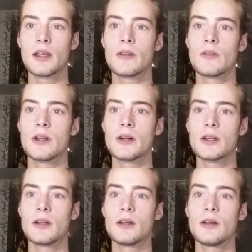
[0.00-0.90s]
and
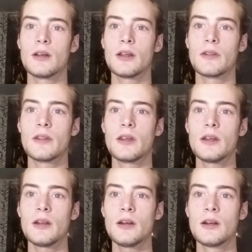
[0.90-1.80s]

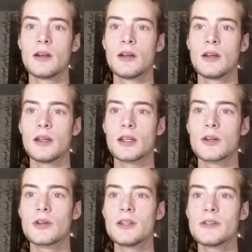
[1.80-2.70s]
there
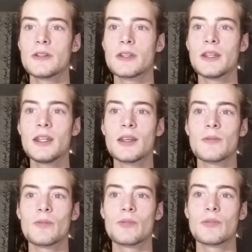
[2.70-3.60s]
increases in
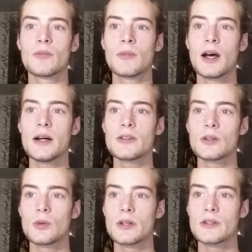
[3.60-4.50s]
him
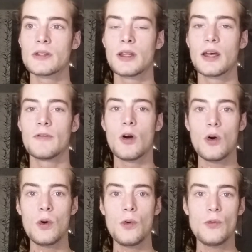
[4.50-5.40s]
Āsavas that have
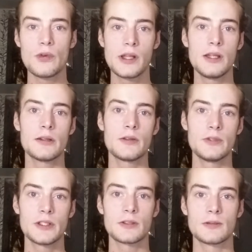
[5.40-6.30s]
already
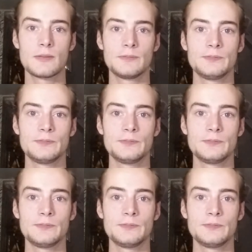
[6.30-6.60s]
arisen.